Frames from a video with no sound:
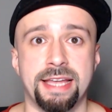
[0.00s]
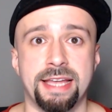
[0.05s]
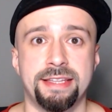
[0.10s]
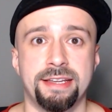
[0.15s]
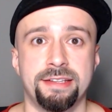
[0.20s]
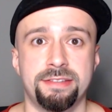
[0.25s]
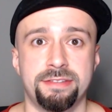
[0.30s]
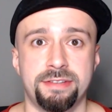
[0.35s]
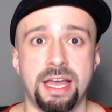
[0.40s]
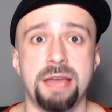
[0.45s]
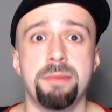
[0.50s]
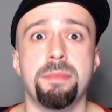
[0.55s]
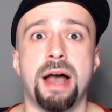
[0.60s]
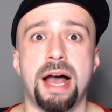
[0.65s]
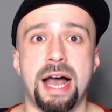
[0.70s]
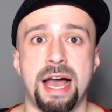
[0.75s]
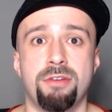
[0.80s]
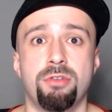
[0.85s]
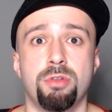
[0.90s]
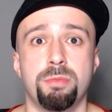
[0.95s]
at that time
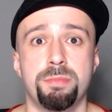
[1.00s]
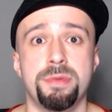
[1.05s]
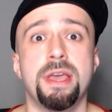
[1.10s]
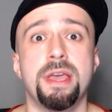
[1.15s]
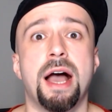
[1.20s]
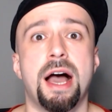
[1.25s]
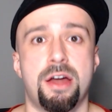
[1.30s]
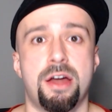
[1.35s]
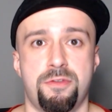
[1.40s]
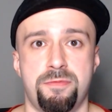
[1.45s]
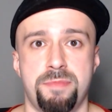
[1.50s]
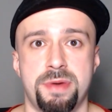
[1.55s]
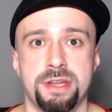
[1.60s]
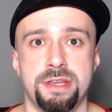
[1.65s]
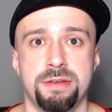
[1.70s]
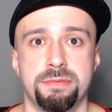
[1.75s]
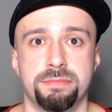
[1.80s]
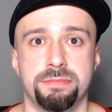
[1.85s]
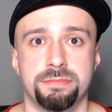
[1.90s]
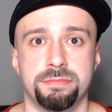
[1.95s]
I will be out of money.